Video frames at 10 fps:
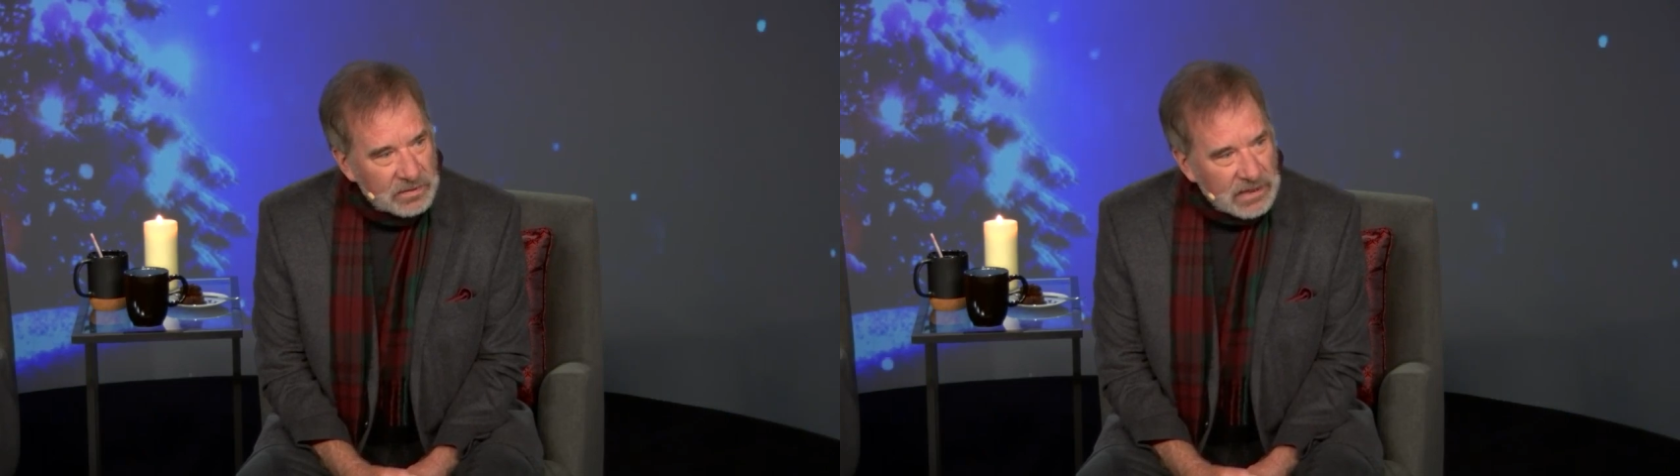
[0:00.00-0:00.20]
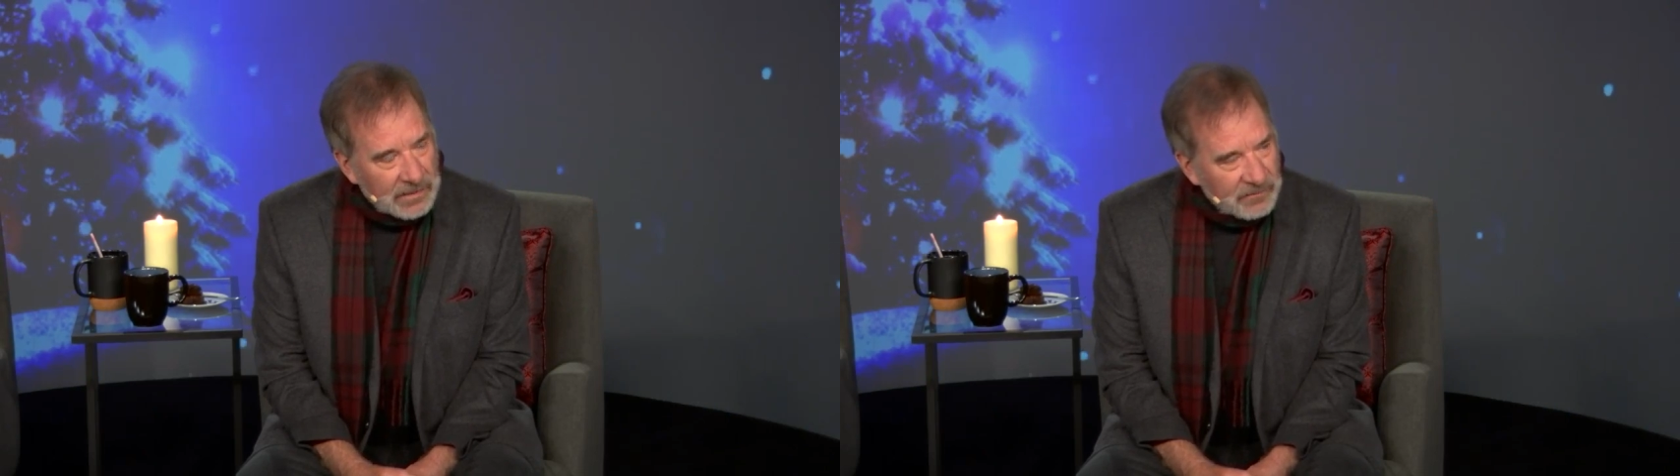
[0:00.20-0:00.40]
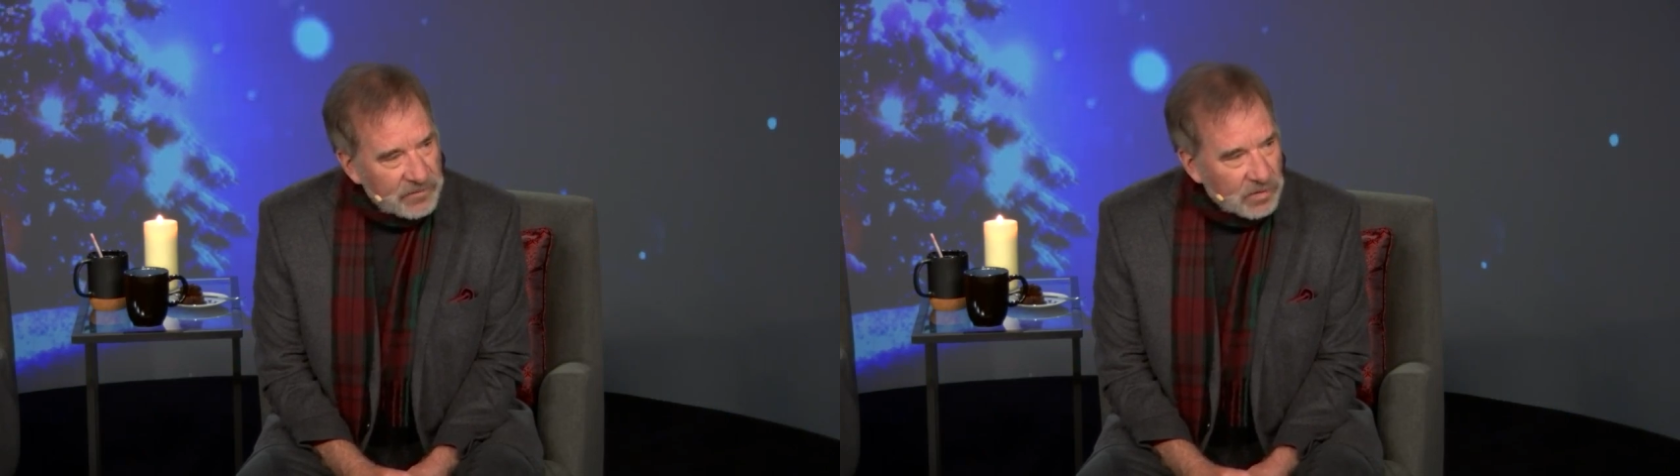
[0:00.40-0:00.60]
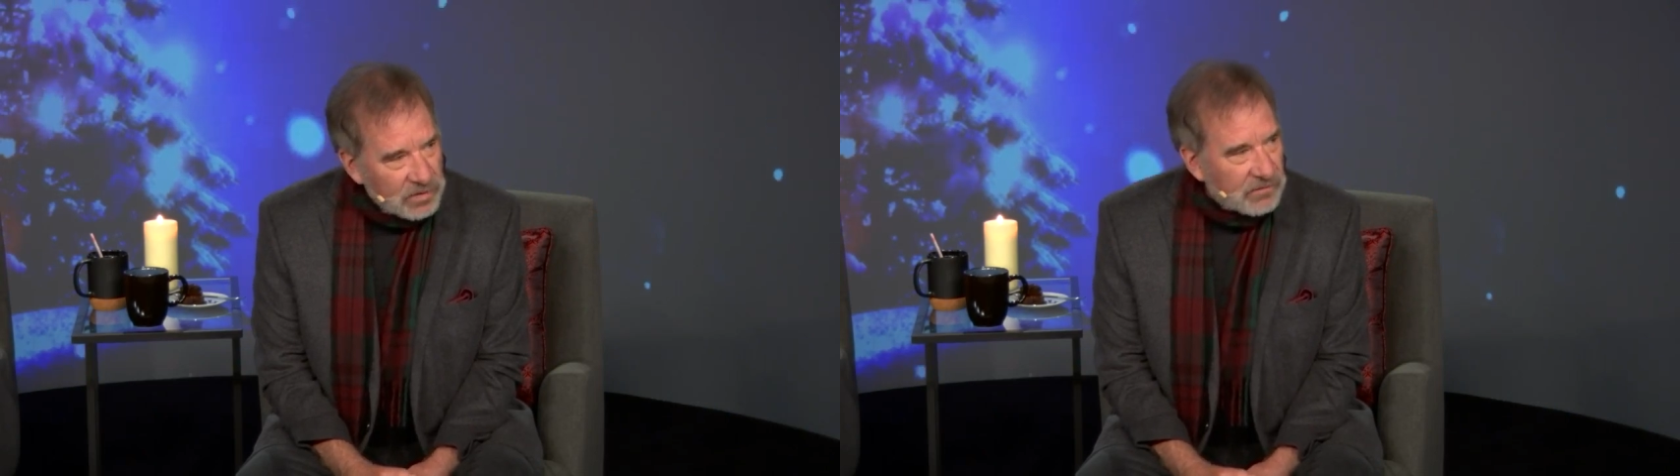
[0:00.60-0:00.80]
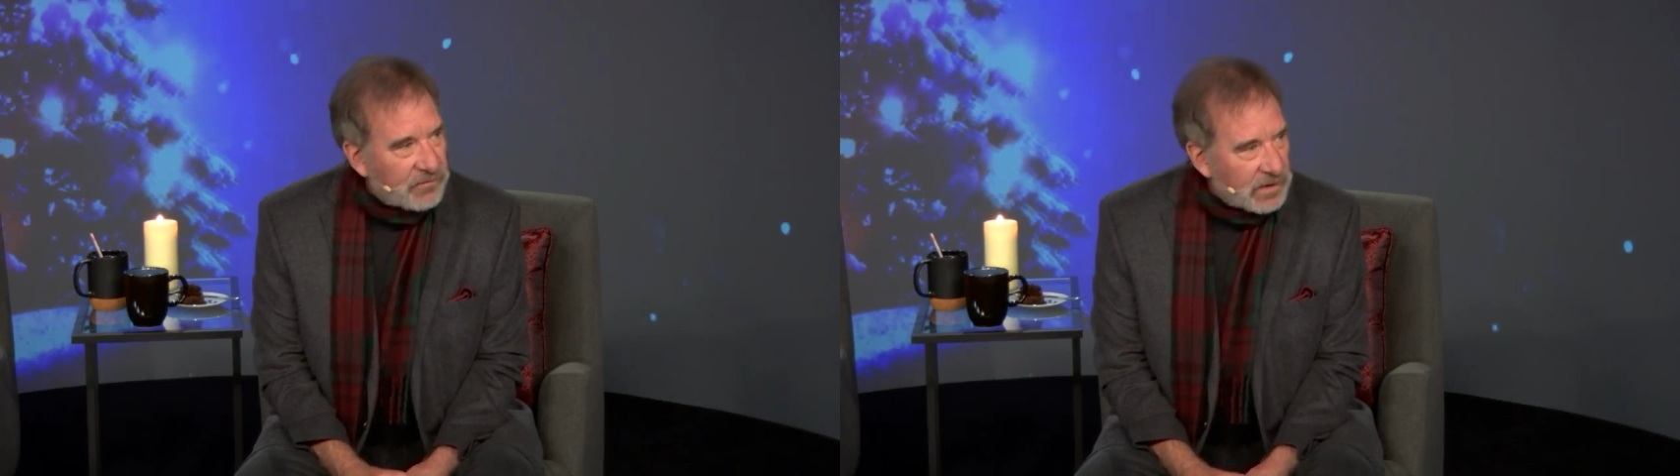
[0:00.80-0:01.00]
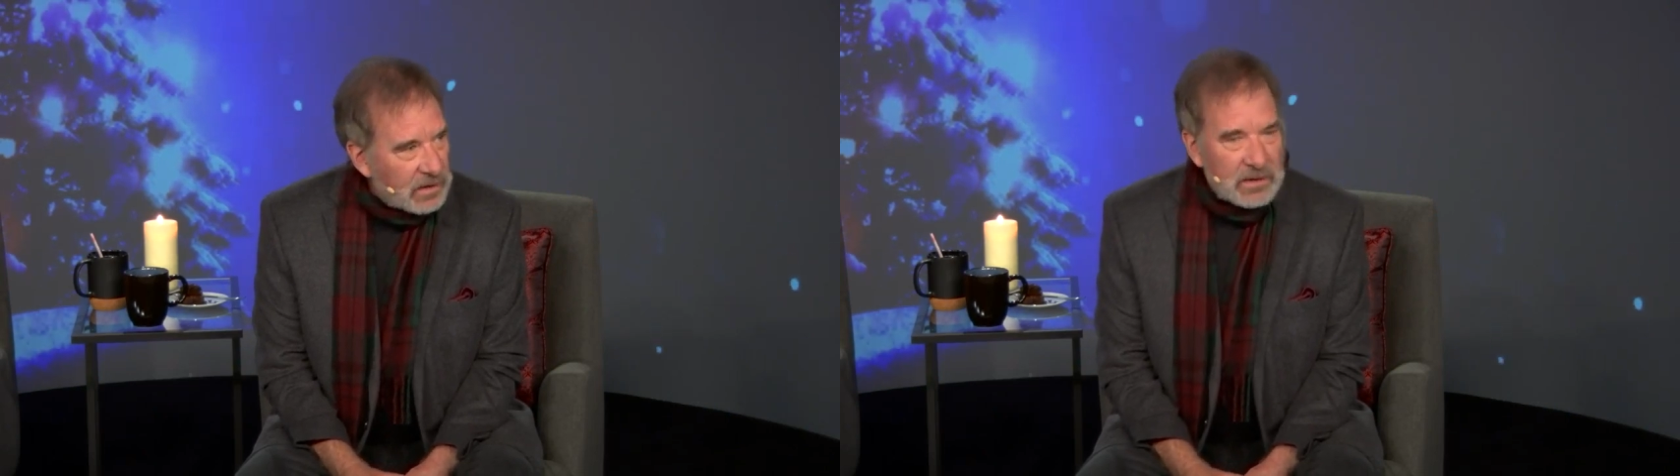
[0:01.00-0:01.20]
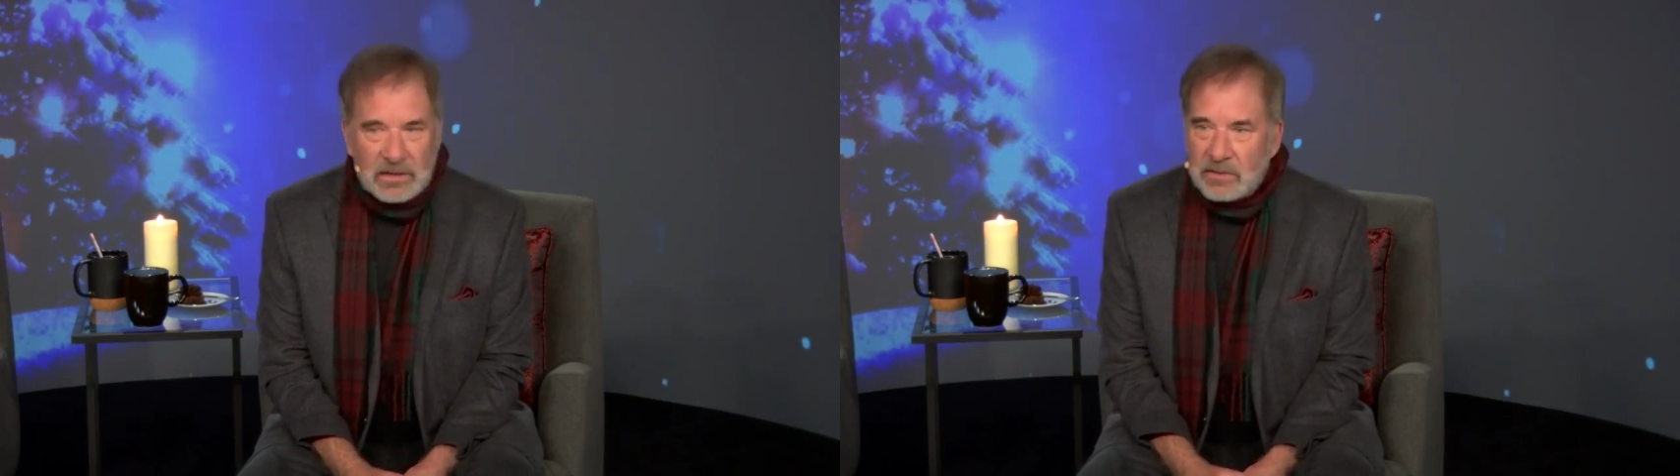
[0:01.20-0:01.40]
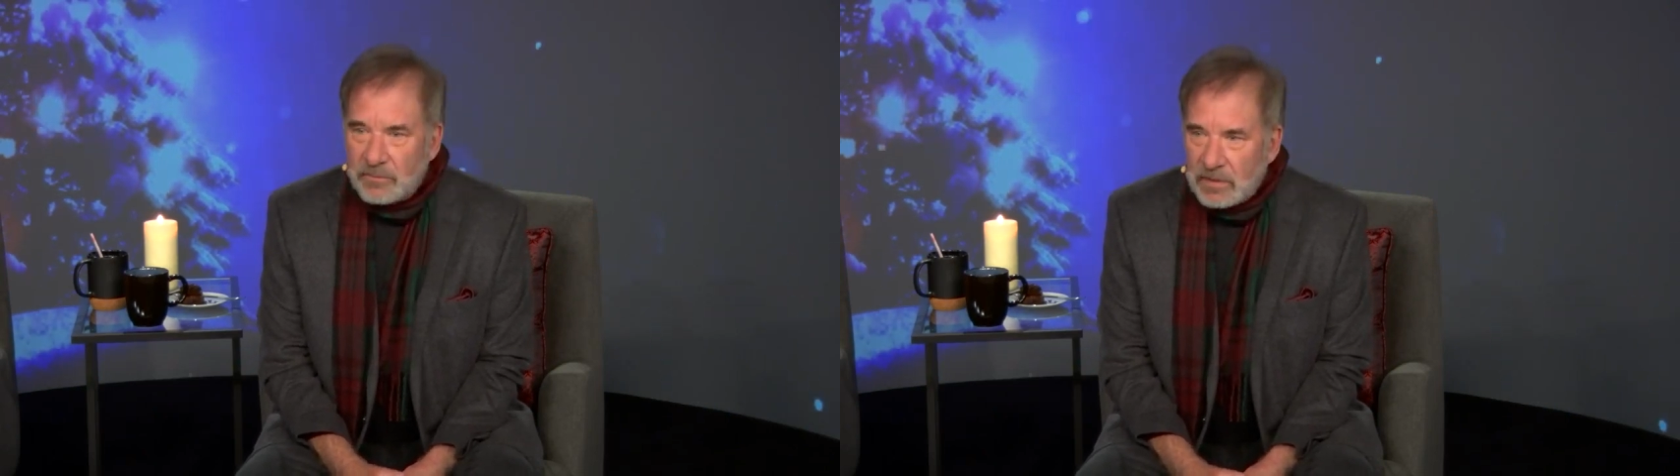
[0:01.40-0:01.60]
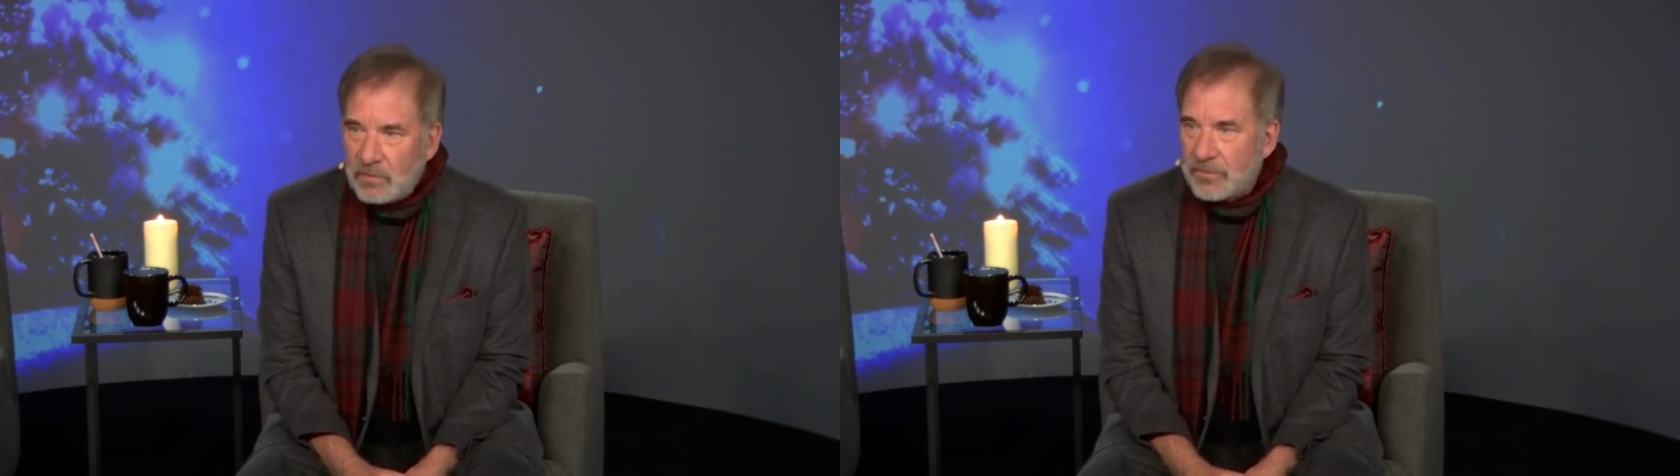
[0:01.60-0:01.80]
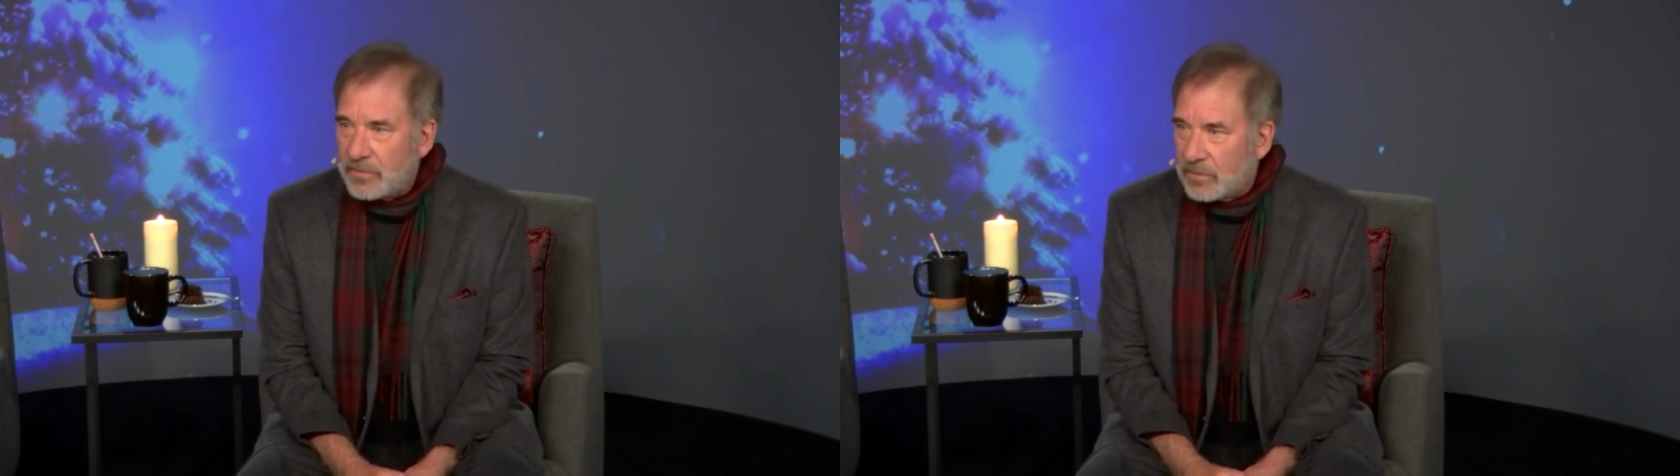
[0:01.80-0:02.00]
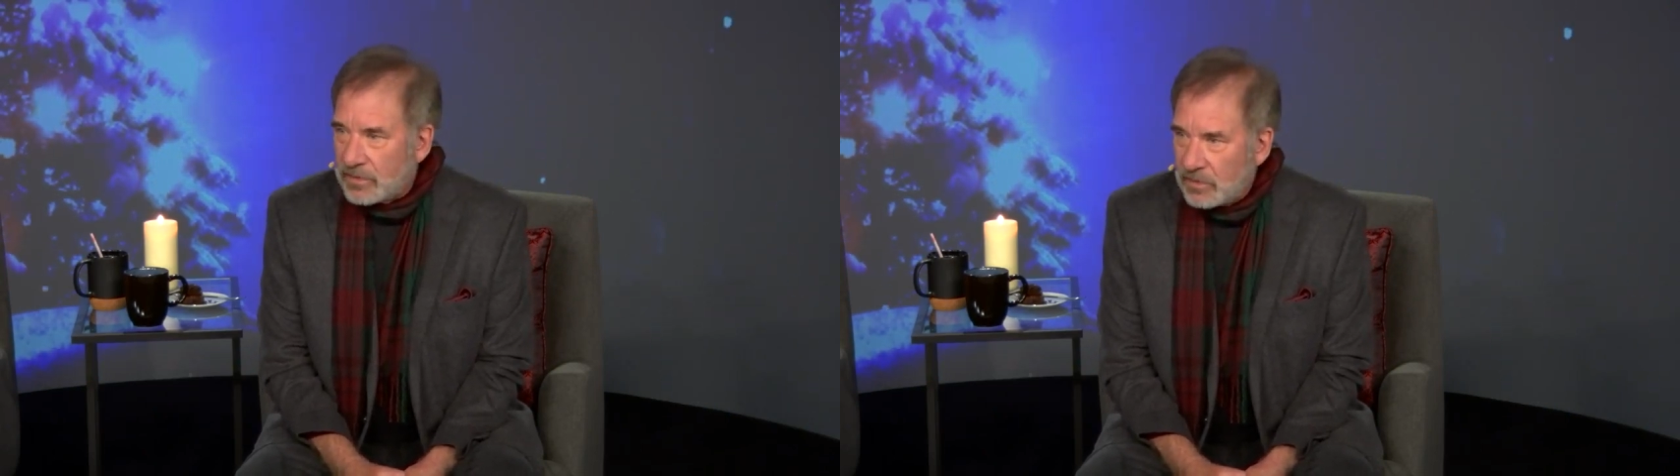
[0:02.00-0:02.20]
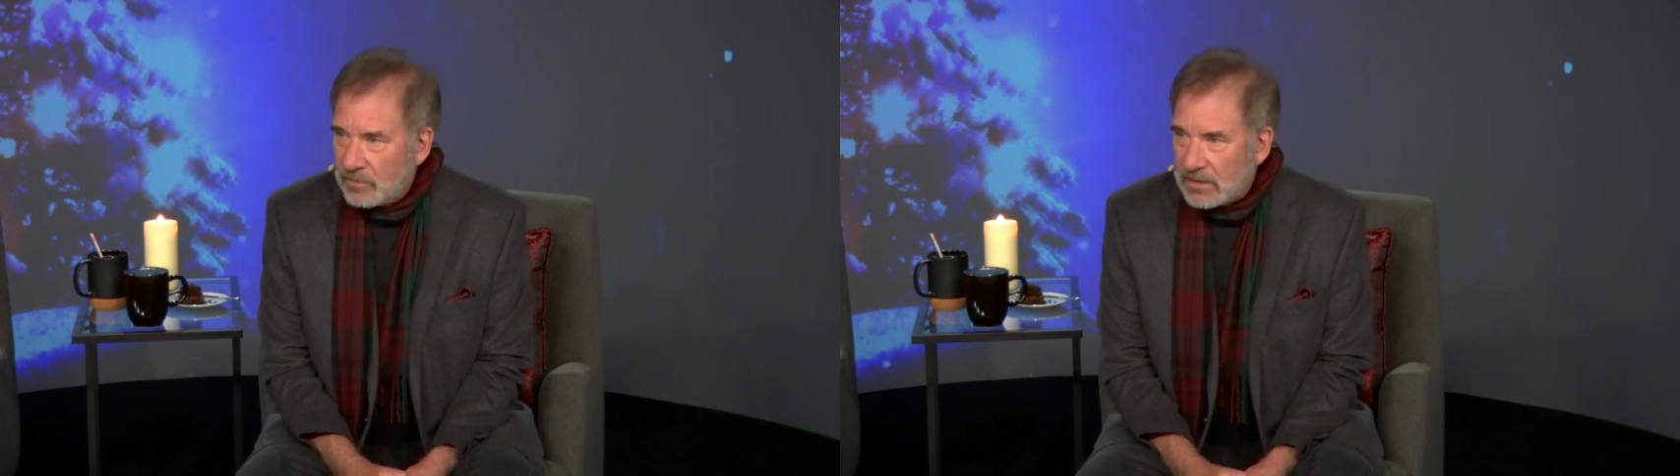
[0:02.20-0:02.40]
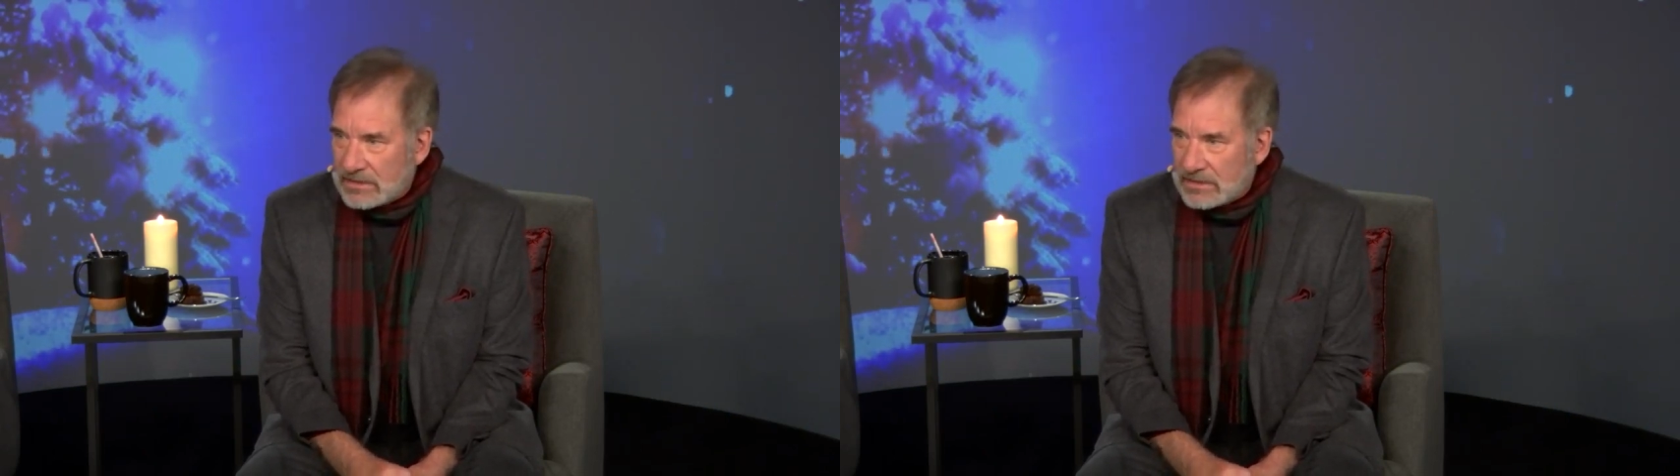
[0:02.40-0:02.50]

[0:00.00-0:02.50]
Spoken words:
Time of your divinity to be with your human.